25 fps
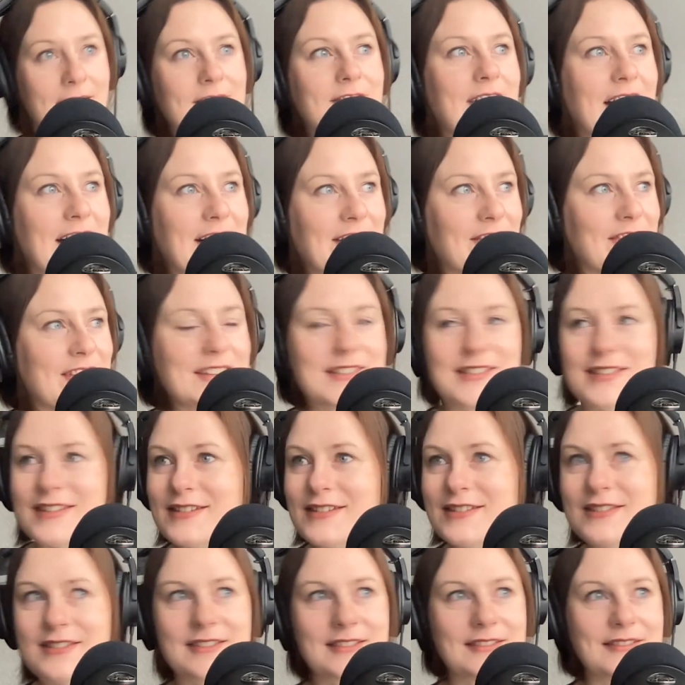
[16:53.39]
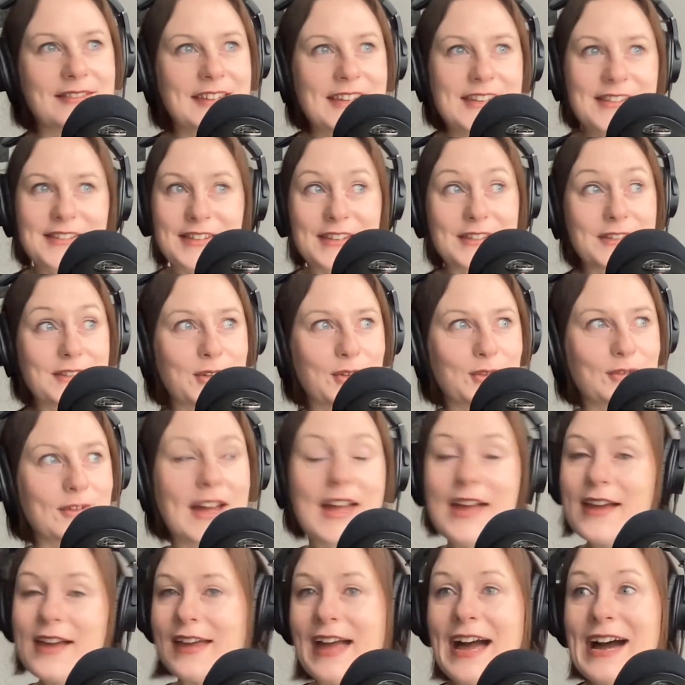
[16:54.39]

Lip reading: wow, this is great.